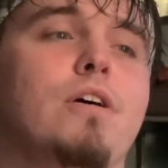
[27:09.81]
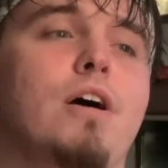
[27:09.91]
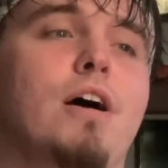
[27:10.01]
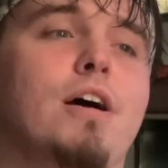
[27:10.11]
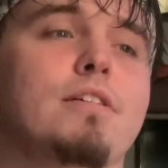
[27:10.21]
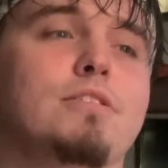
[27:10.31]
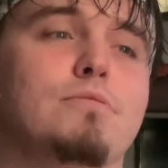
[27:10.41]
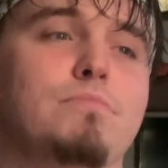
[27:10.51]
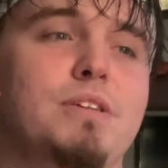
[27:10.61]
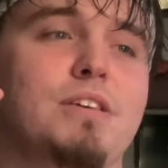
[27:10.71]

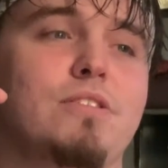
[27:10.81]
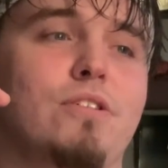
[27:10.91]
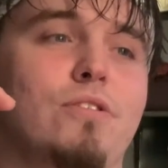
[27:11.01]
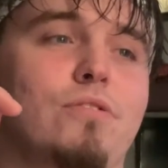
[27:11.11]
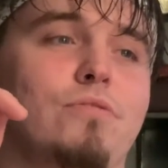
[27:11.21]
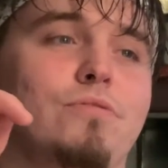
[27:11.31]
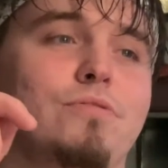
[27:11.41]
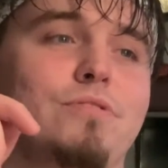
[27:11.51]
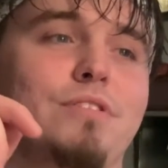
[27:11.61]
To me though,